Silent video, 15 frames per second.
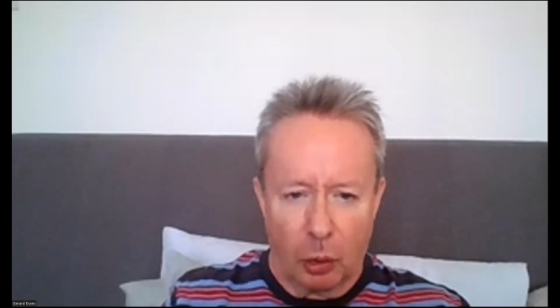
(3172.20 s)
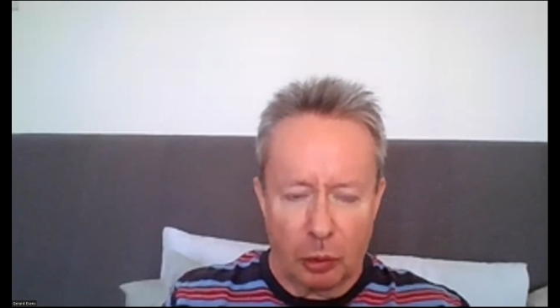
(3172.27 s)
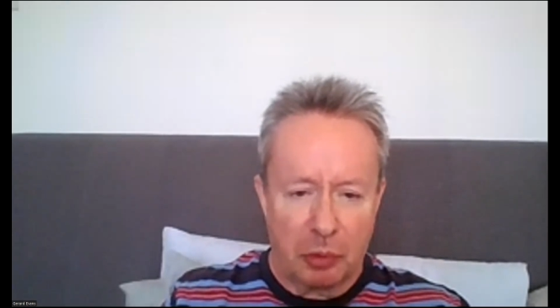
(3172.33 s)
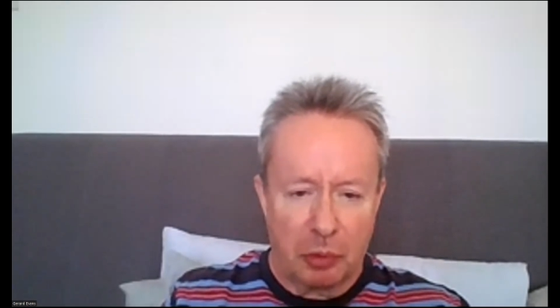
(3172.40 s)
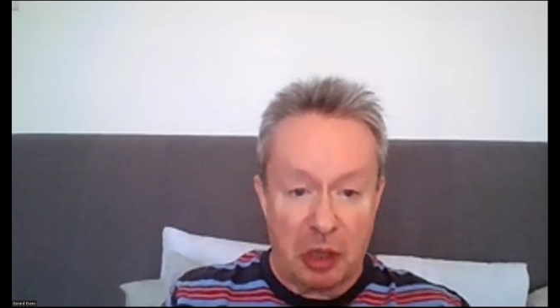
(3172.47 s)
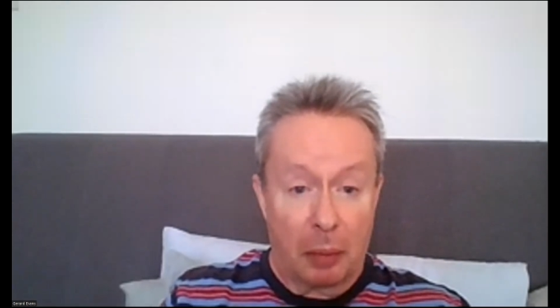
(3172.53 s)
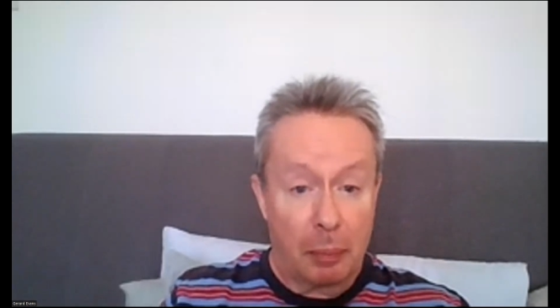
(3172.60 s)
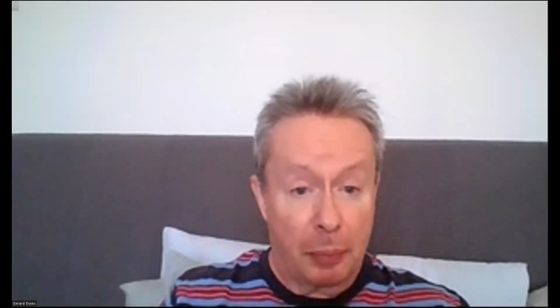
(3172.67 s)
Or
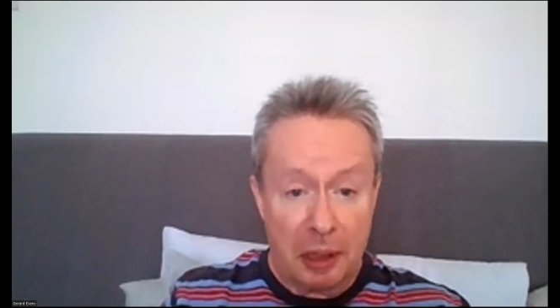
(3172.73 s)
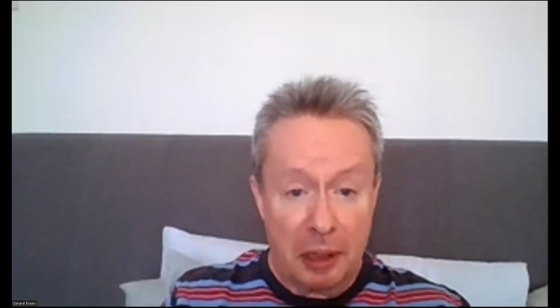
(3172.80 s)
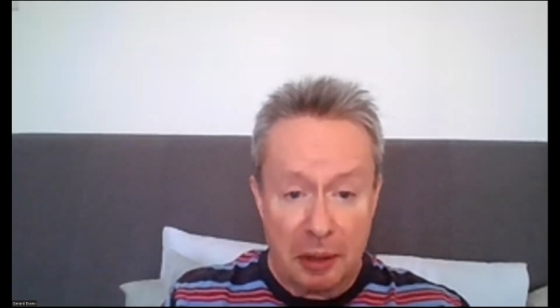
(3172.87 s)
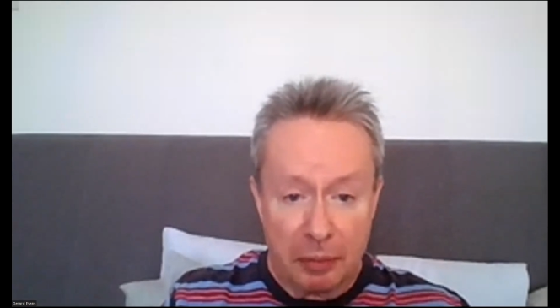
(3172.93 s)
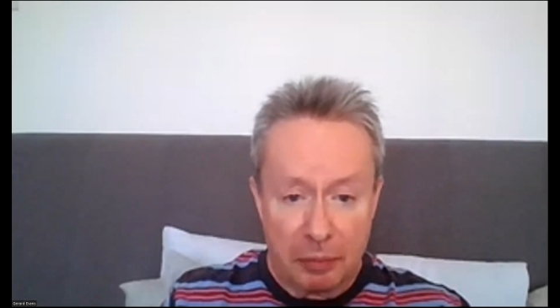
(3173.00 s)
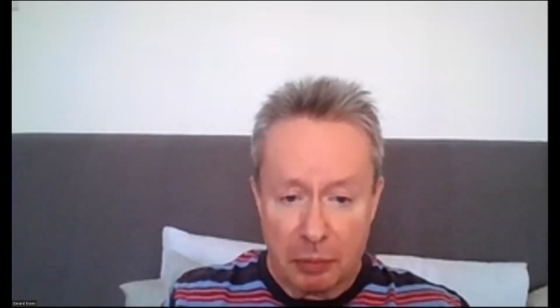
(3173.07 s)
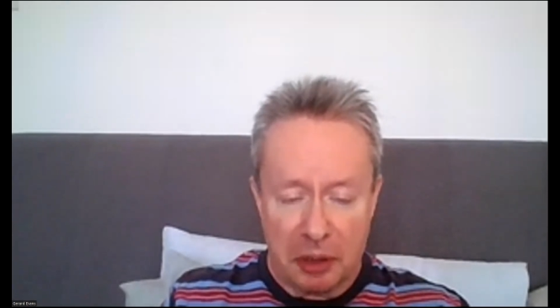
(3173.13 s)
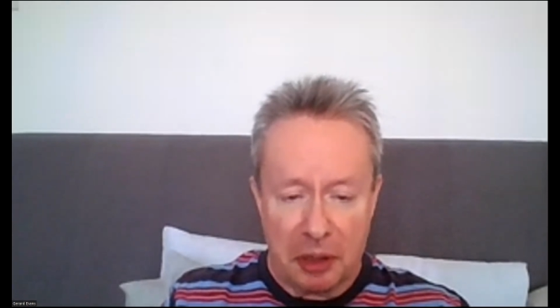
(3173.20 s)
some bits
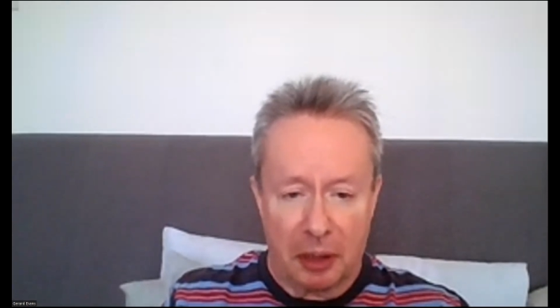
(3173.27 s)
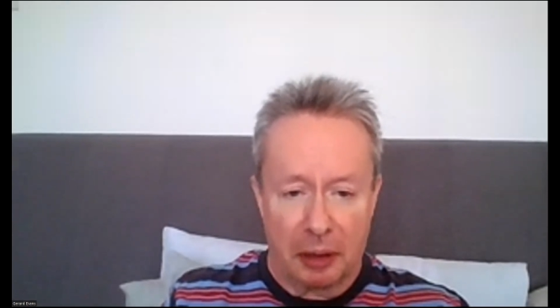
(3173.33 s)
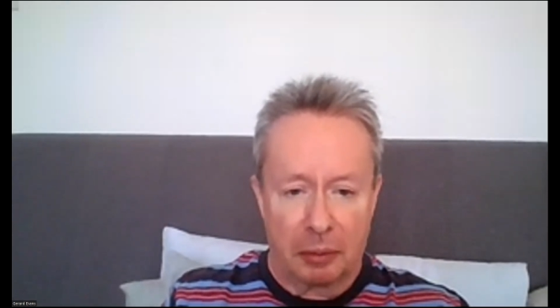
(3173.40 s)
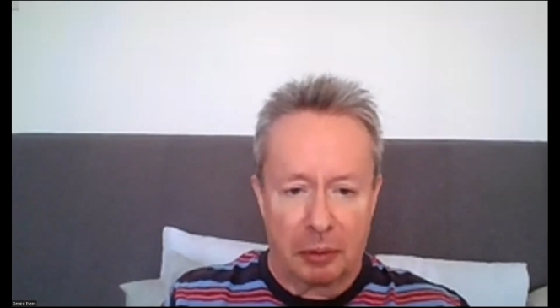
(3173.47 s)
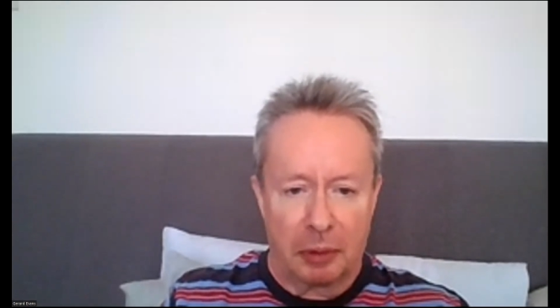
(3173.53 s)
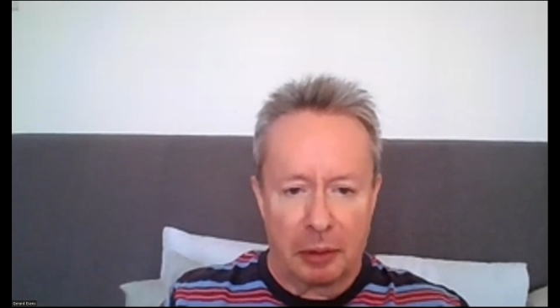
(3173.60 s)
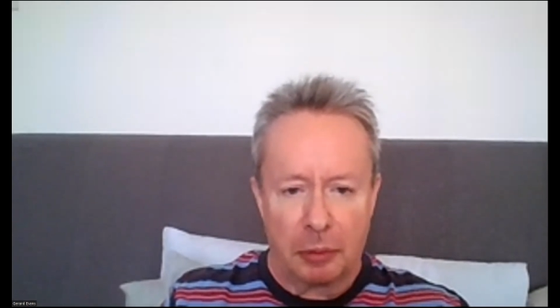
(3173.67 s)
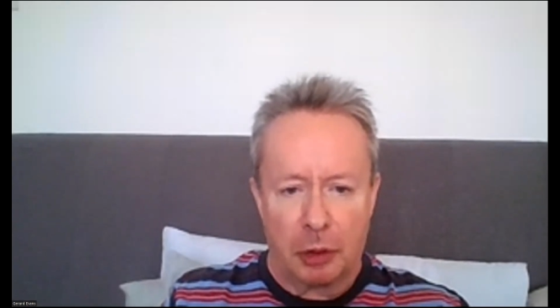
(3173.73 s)
of a
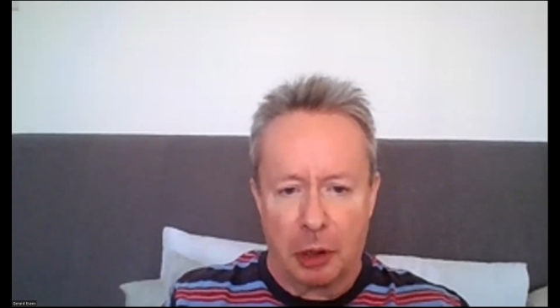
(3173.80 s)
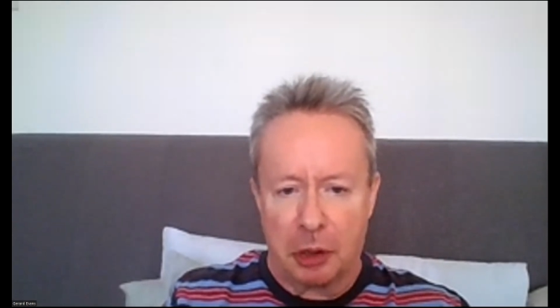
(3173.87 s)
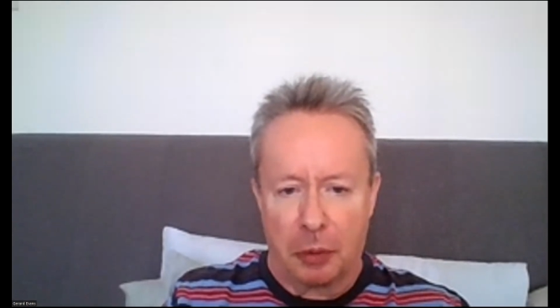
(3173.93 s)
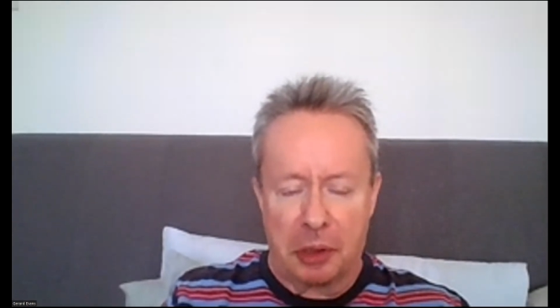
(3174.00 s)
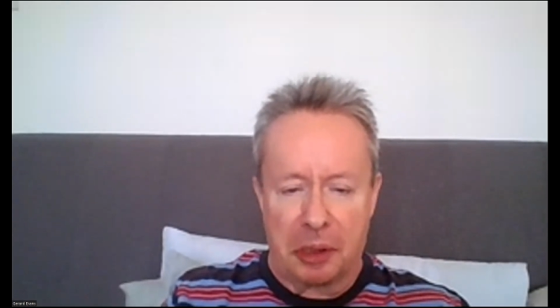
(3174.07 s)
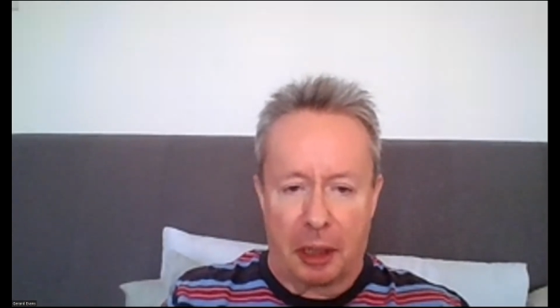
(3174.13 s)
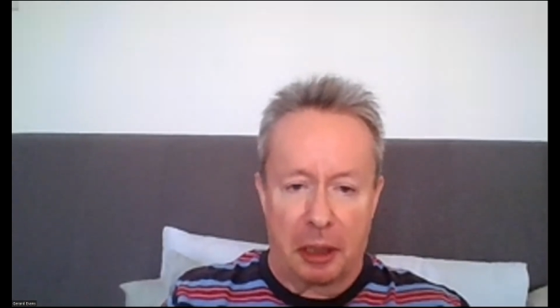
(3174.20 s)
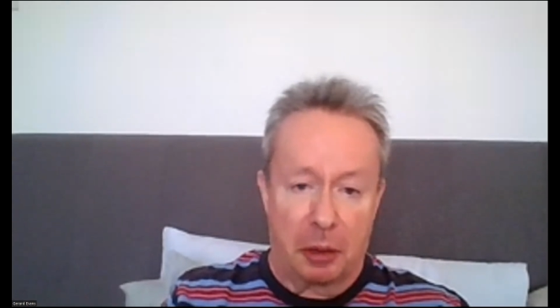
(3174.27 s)
certain, because
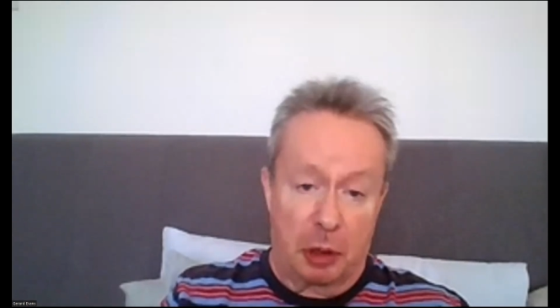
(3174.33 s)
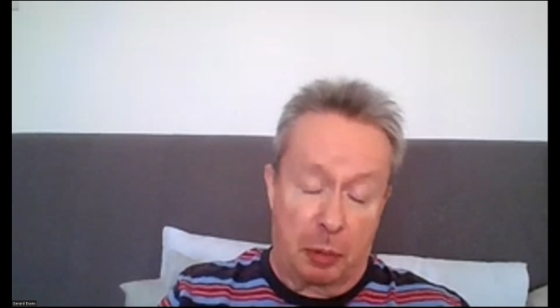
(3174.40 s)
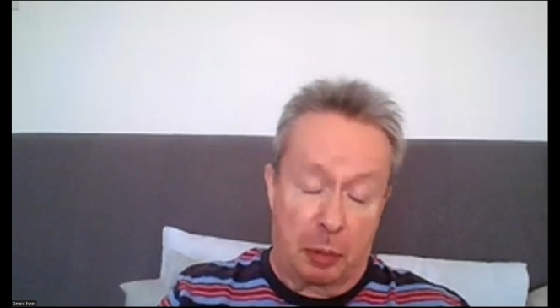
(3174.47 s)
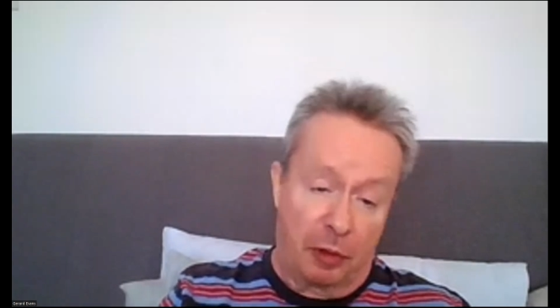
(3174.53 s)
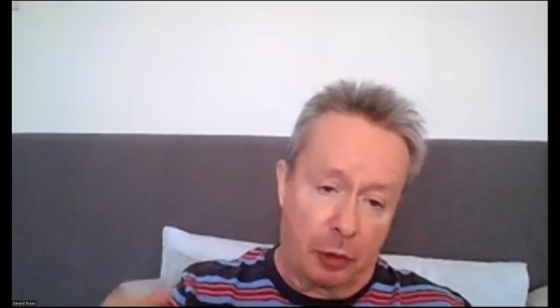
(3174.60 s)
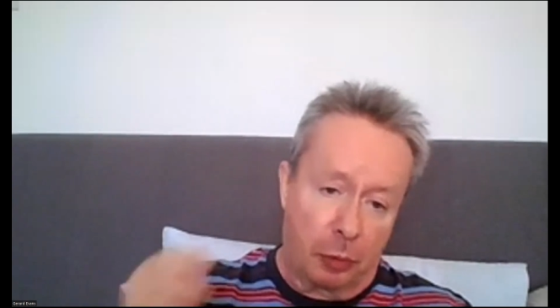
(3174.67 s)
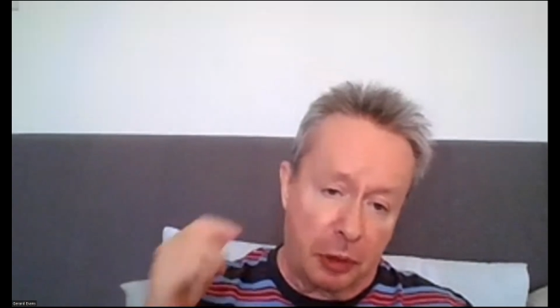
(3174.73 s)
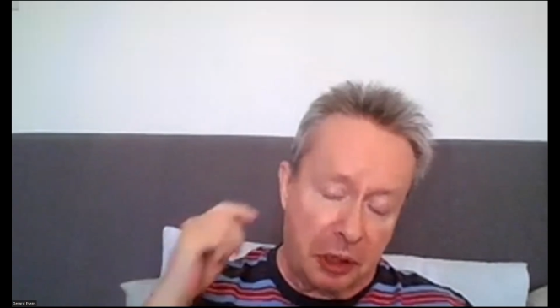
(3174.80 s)
you were saying just
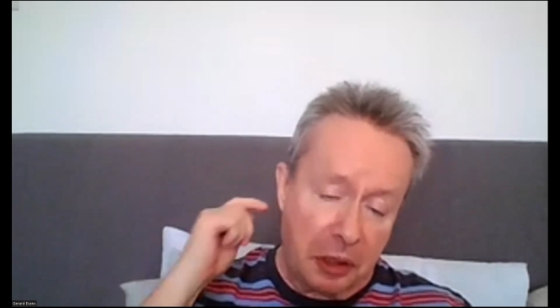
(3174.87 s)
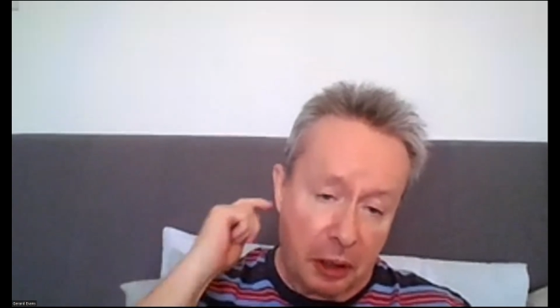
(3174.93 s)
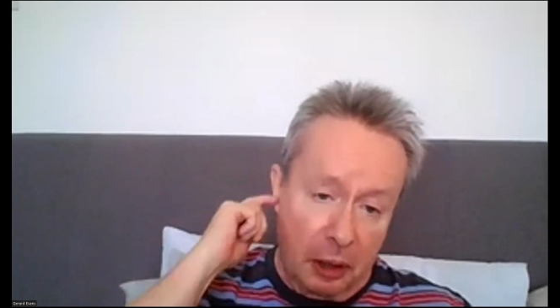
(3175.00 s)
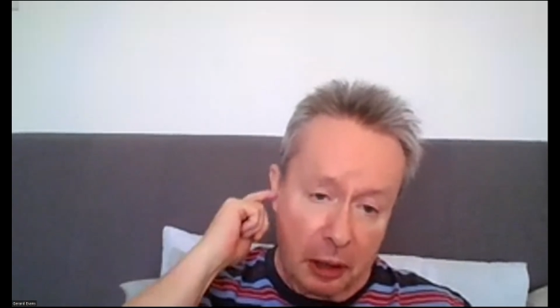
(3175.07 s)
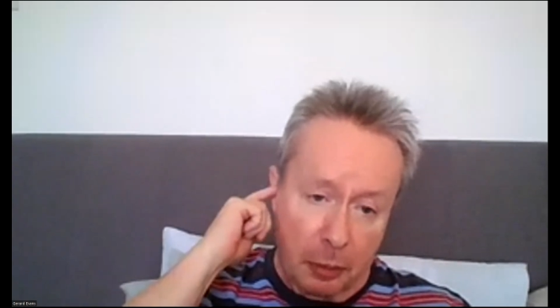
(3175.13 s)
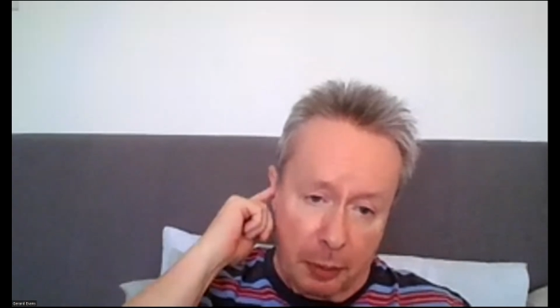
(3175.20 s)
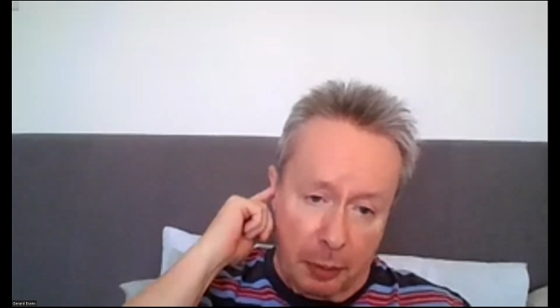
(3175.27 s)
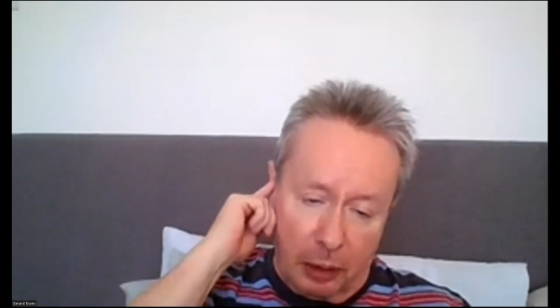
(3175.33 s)
before we
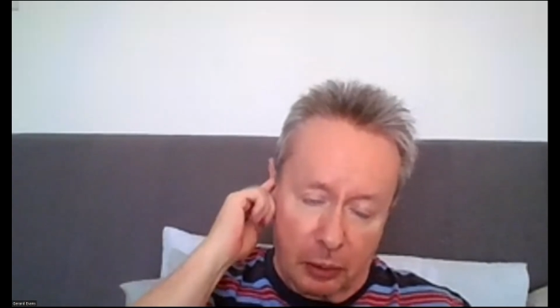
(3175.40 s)
started